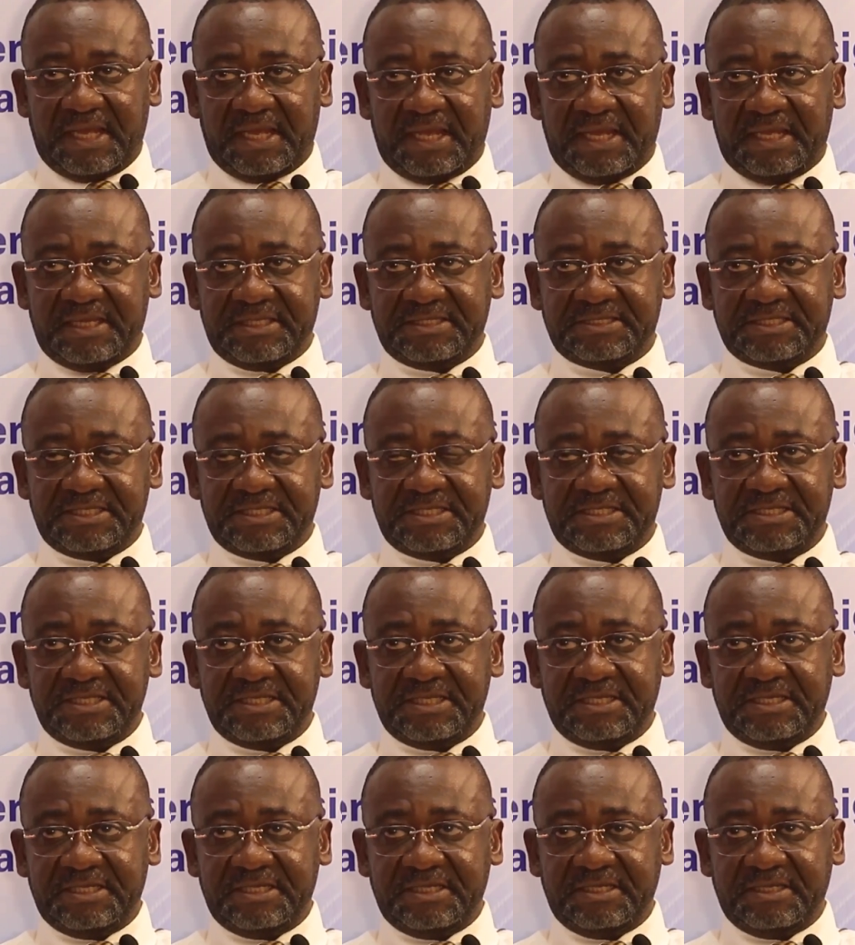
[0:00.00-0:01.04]
I entered
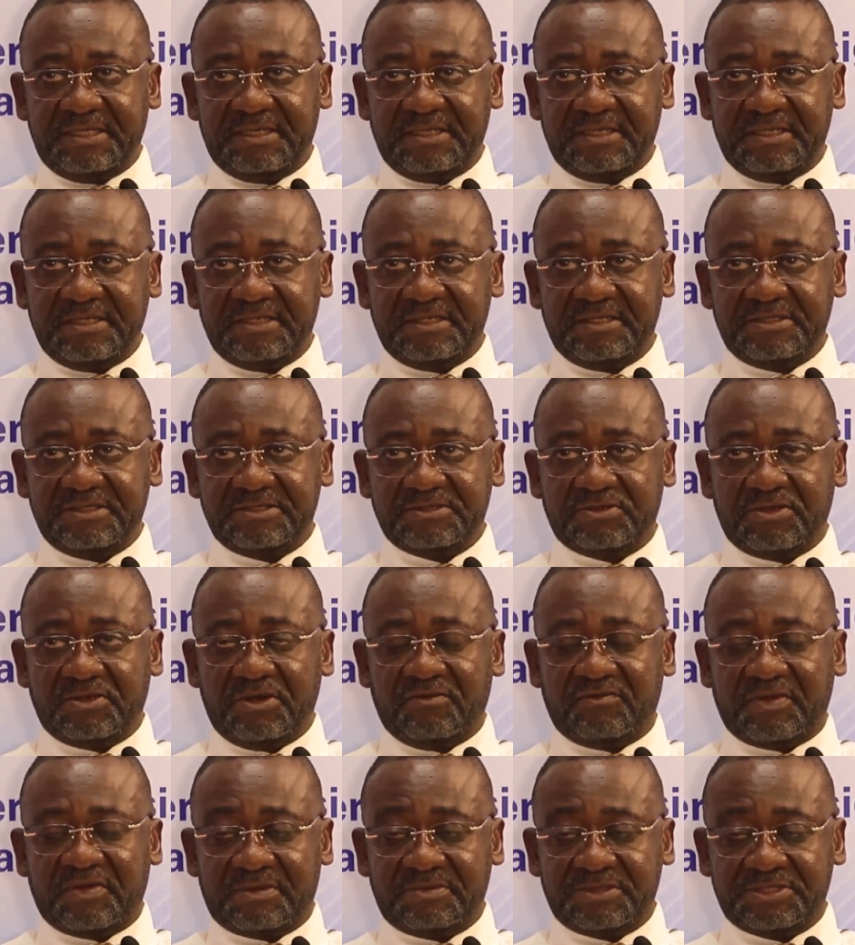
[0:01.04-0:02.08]
the
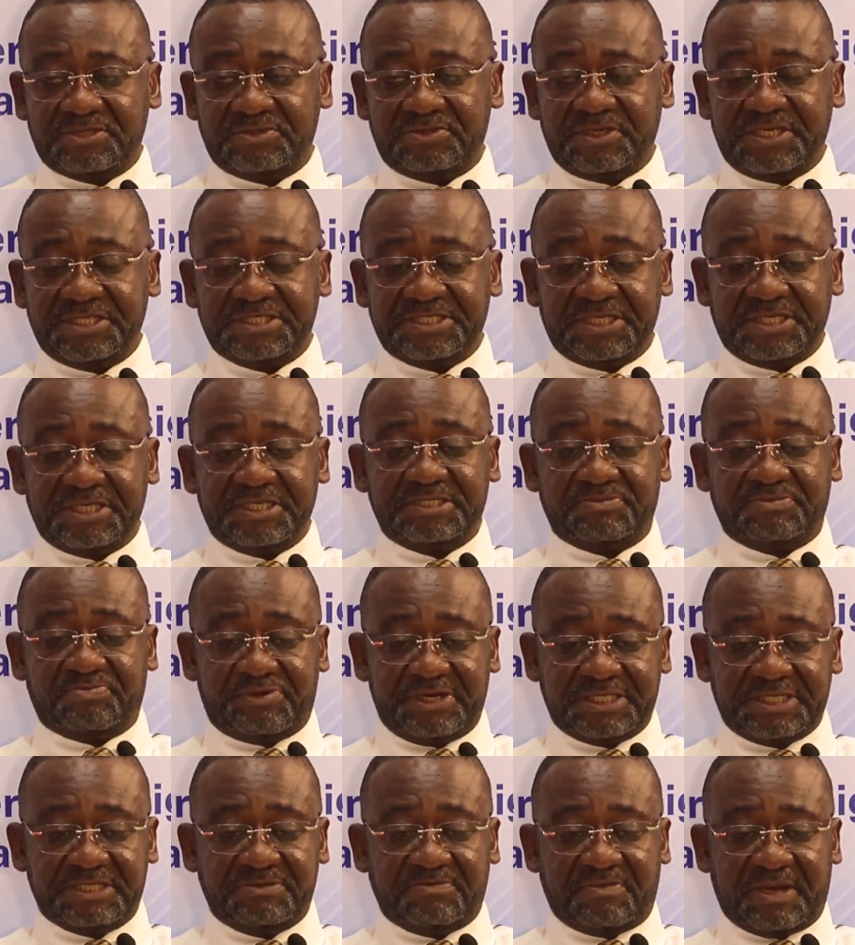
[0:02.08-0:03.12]
School of Administration. It's
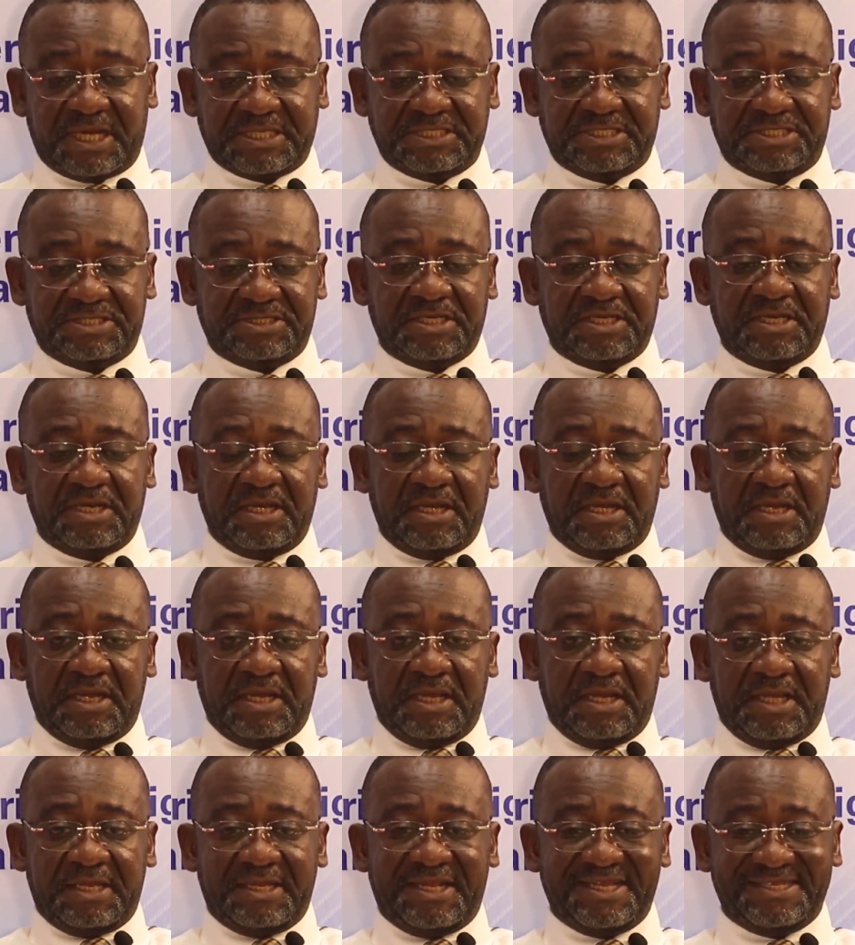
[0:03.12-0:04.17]
pretty much
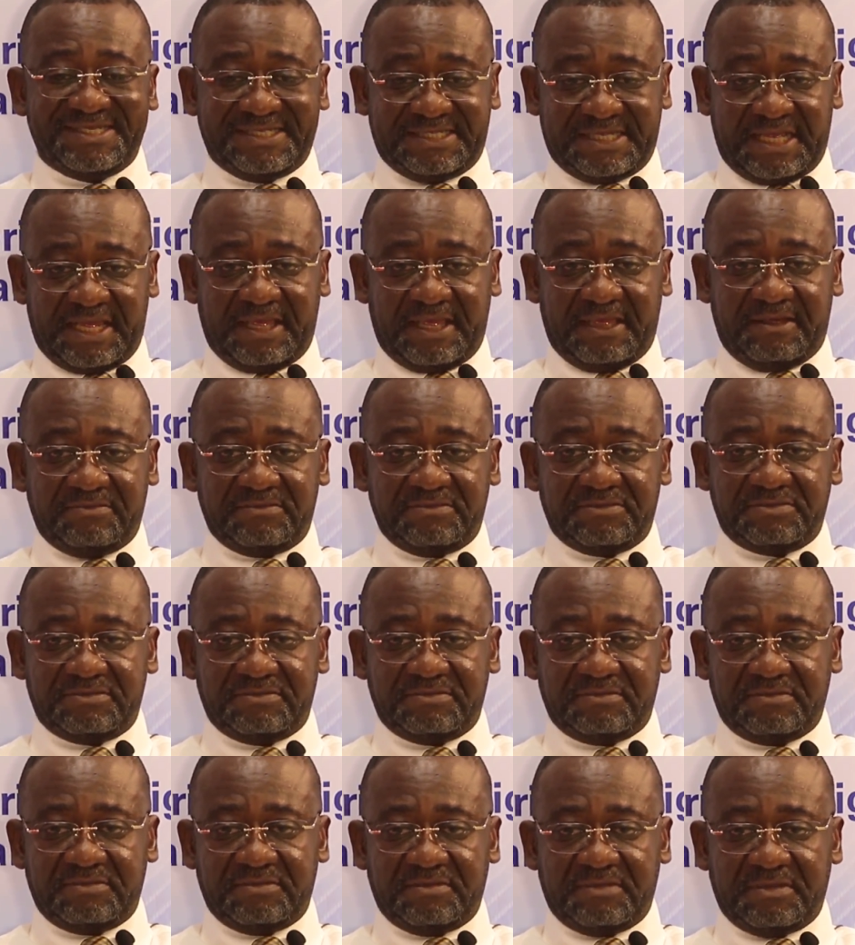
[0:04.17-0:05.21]
the same
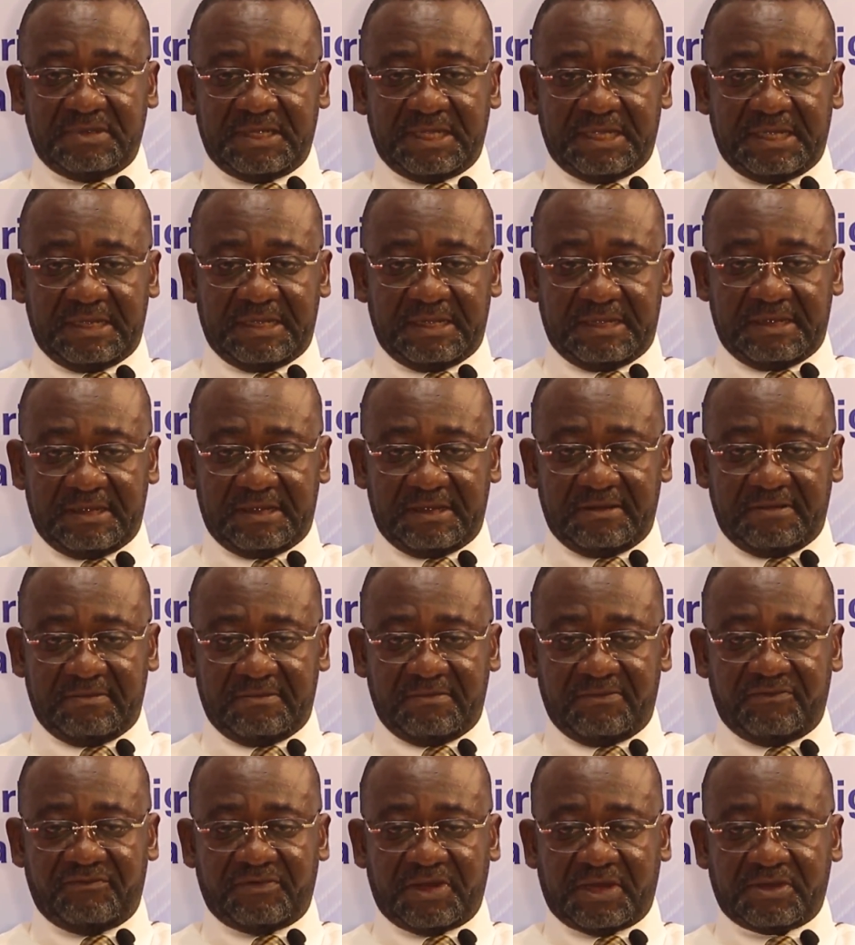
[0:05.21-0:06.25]

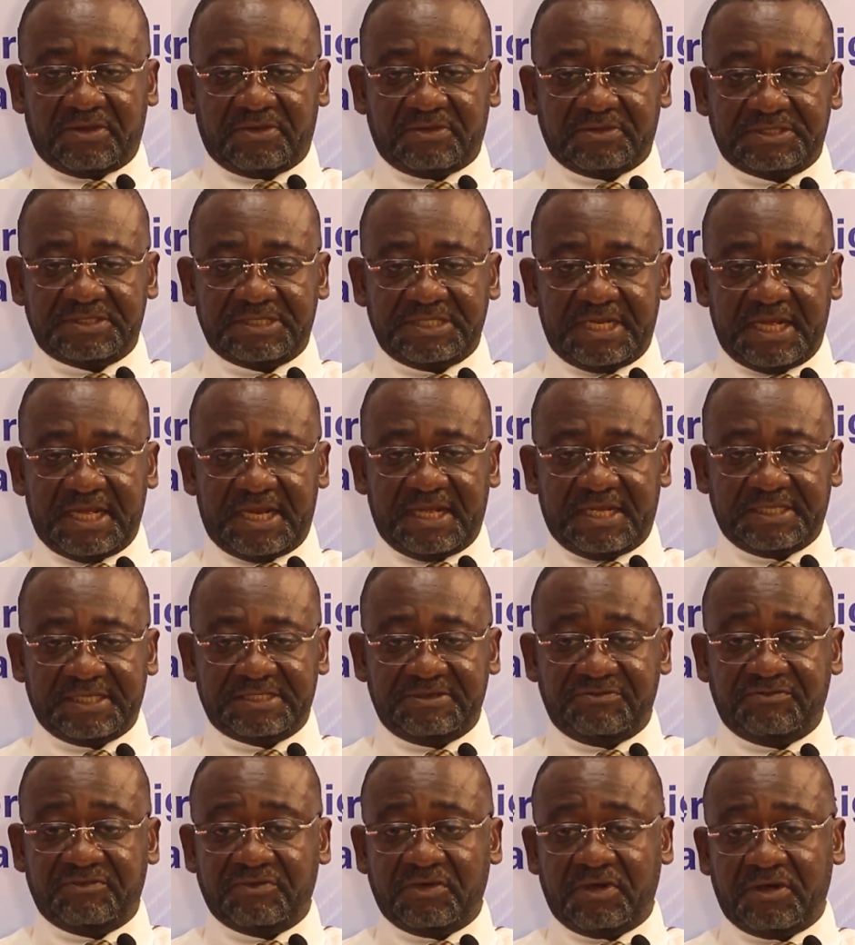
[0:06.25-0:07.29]
faculty that
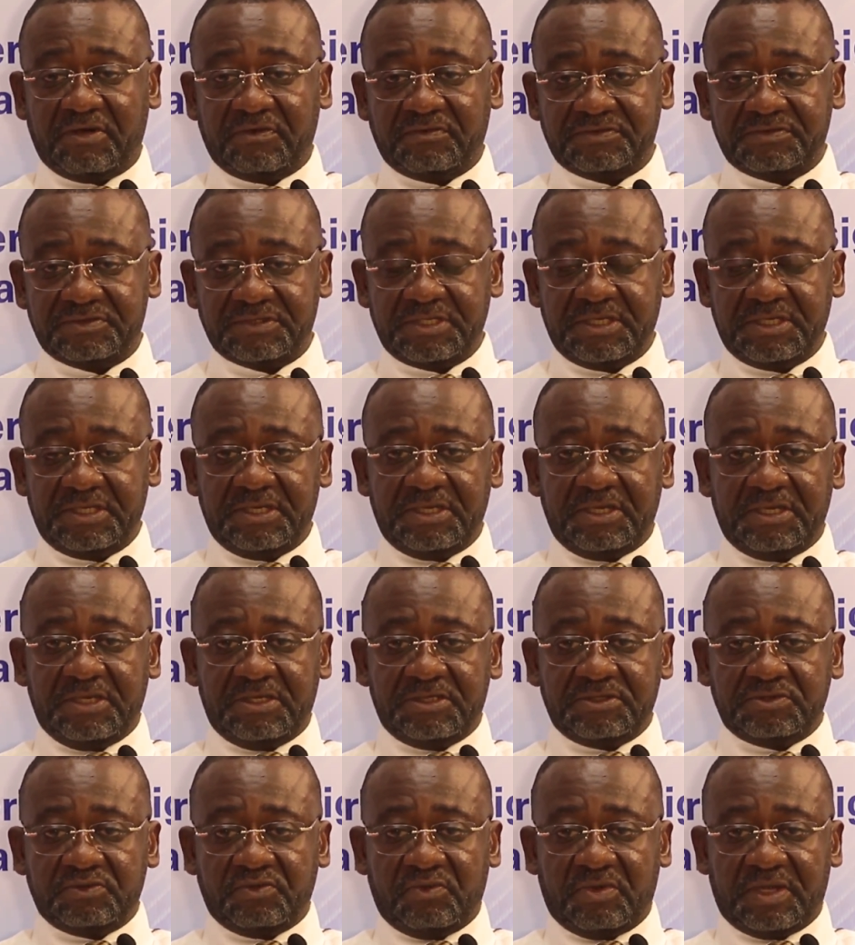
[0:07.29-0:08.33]
has evolved
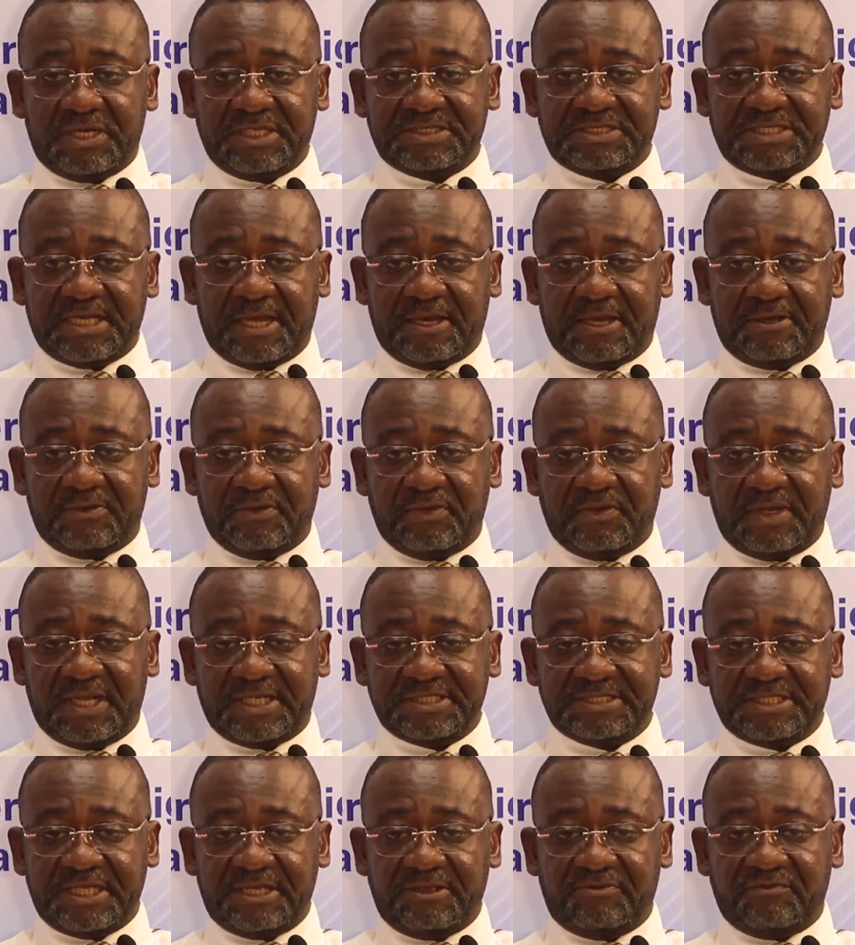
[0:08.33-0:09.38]
to what is now known
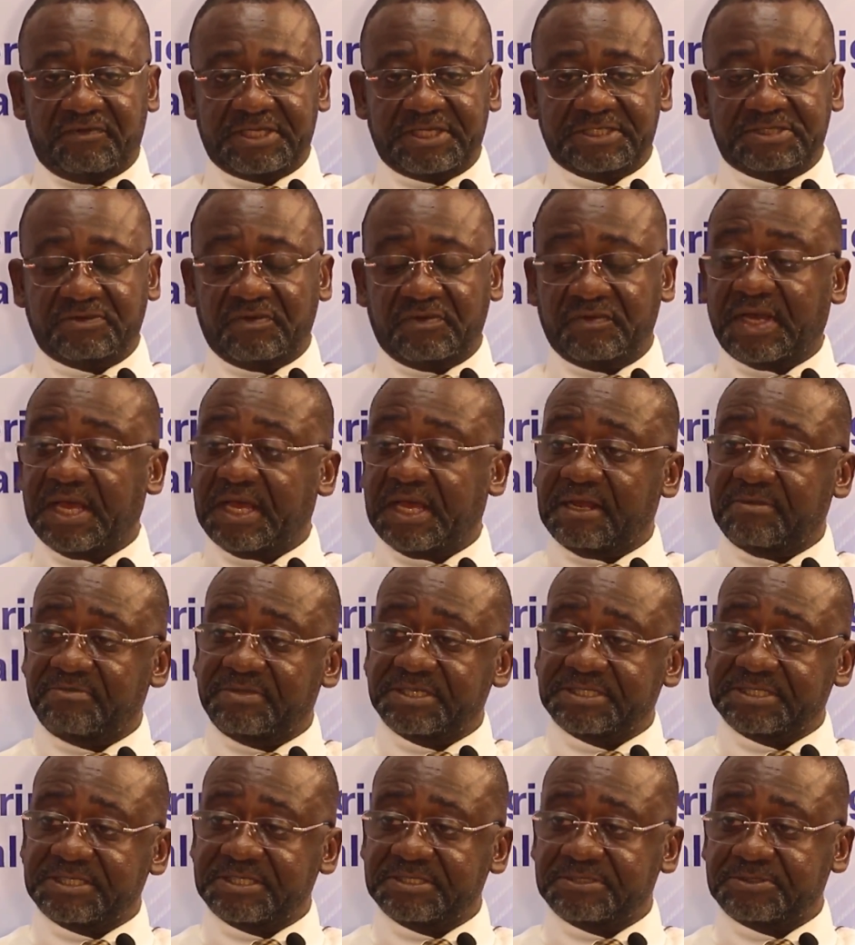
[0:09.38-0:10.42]
as the University of Ghana
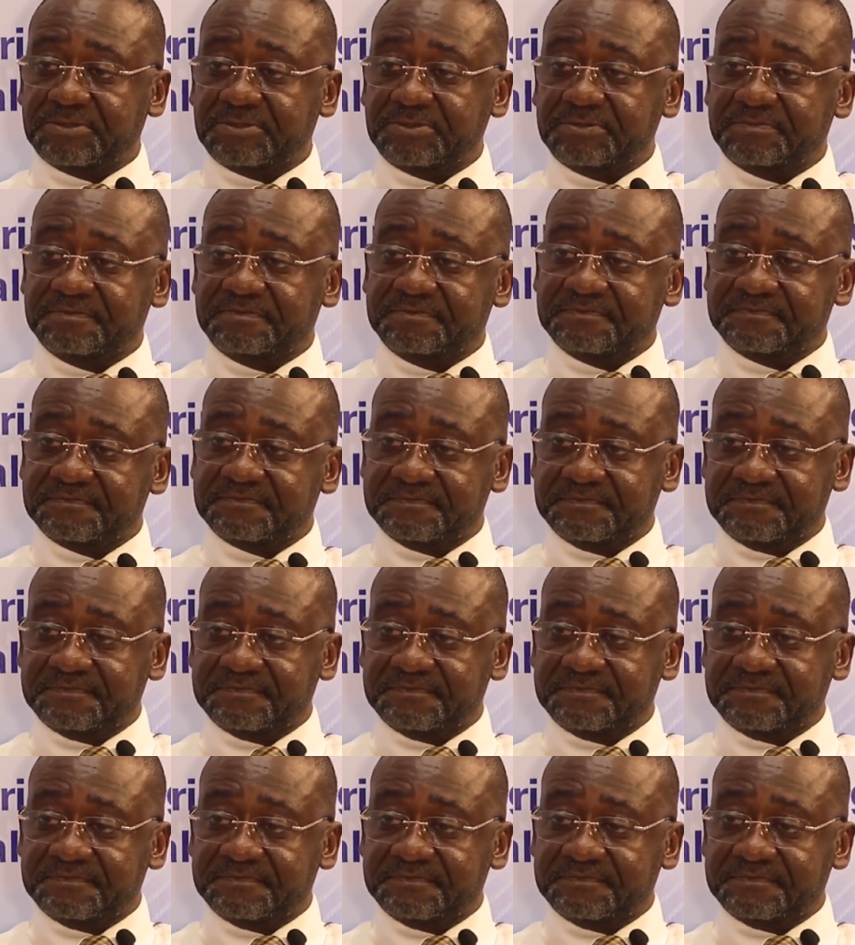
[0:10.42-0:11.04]
Business School.